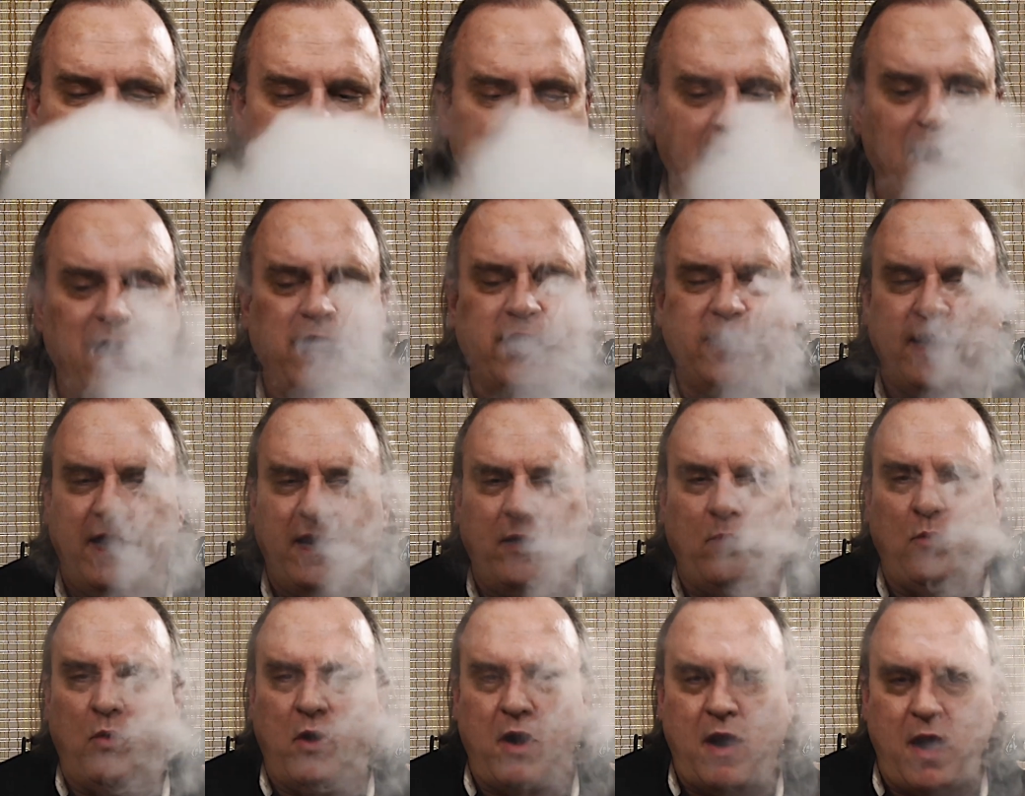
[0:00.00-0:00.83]
And
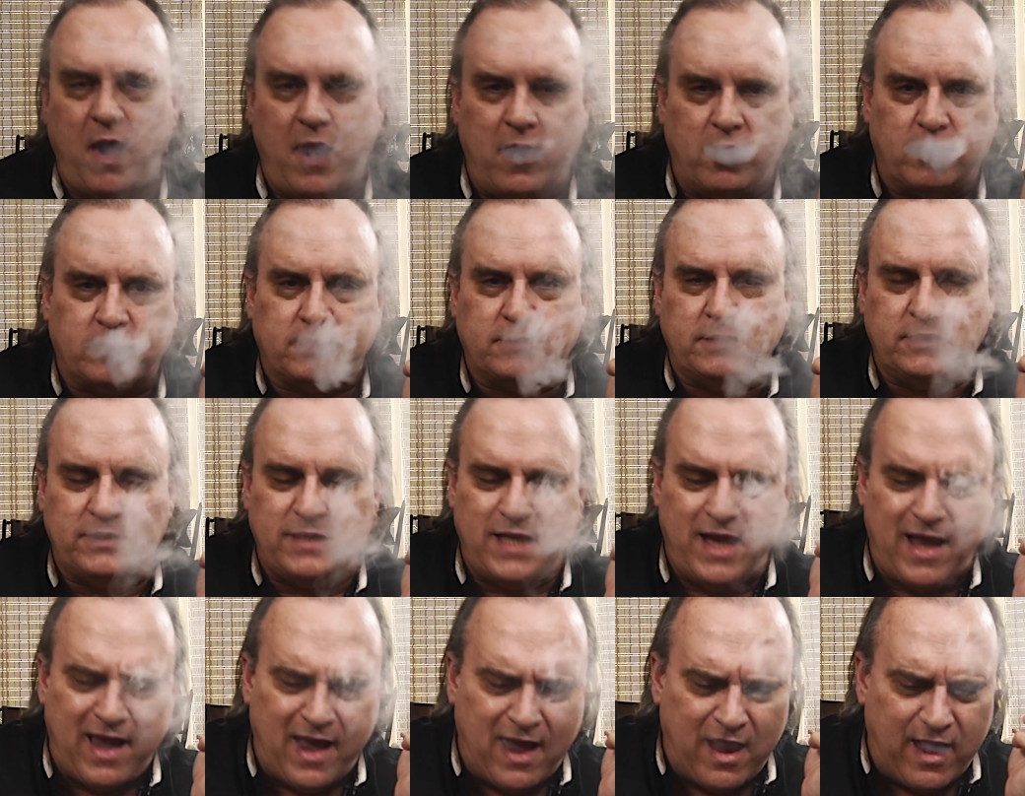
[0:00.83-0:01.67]
it works!
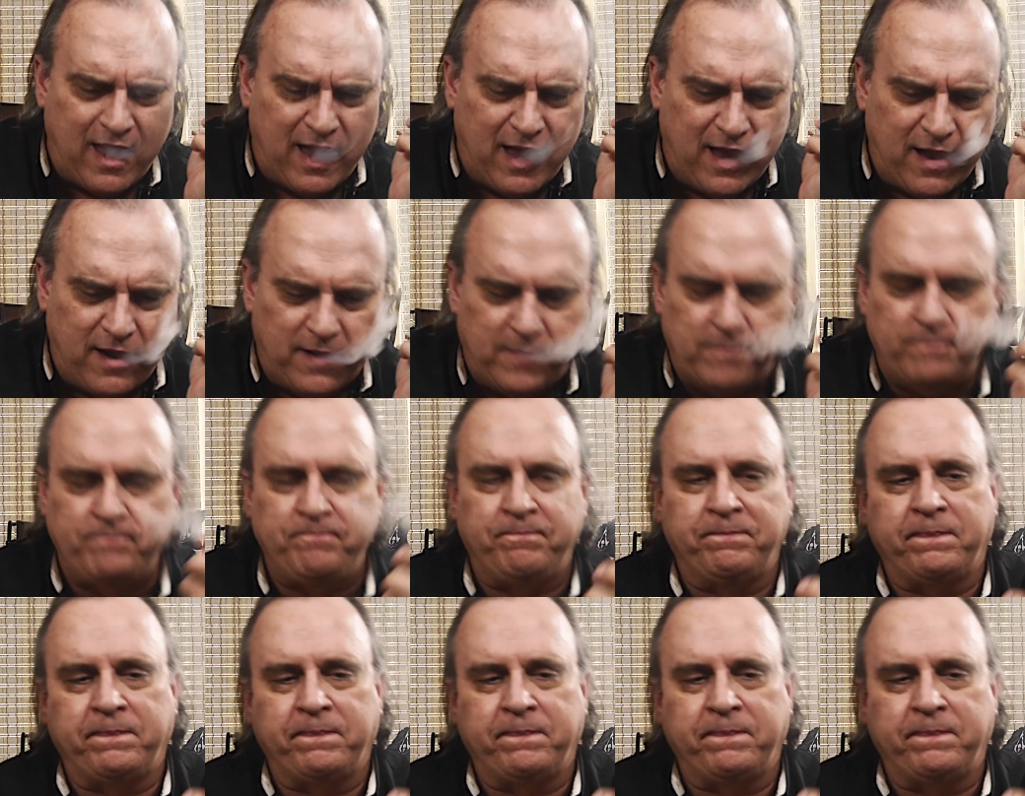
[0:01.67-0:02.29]
Yay!